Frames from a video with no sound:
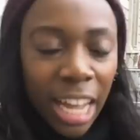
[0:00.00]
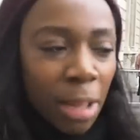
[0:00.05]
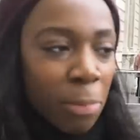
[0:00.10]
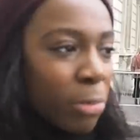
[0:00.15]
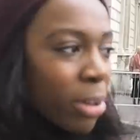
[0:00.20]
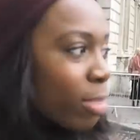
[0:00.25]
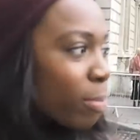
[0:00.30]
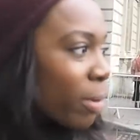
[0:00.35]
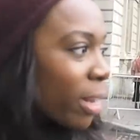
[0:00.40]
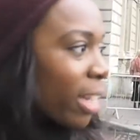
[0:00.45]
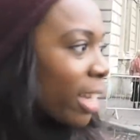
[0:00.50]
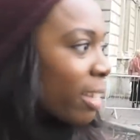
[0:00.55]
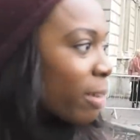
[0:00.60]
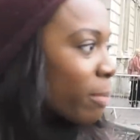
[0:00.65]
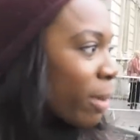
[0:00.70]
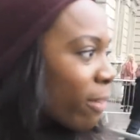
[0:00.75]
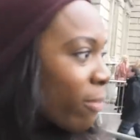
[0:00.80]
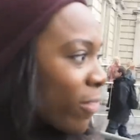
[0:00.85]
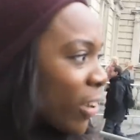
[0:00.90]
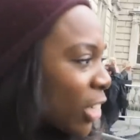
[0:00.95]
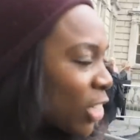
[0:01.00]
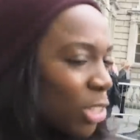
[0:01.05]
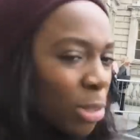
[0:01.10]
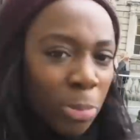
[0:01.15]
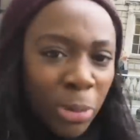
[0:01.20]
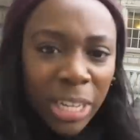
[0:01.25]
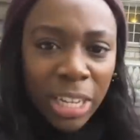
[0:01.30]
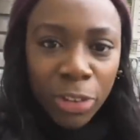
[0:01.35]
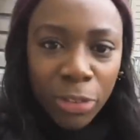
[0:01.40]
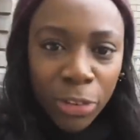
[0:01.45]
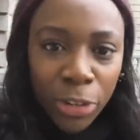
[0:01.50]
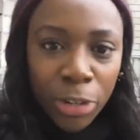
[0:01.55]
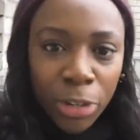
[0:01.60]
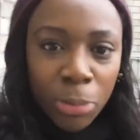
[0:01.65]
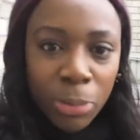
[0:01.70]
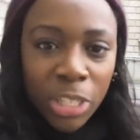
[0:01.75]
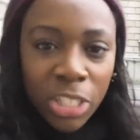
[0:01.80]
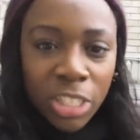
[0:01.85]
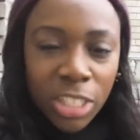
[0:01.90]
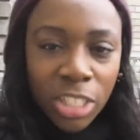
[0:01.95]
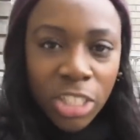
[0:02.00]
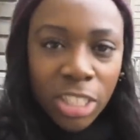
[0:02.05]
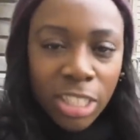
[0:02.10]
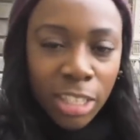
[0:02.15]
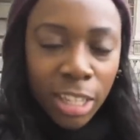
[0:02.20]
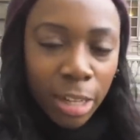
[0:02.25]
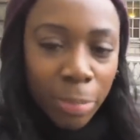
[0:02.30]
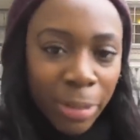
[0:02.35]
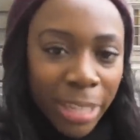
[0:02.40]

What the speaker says: I'm with my Fashion Week crew, which is just going to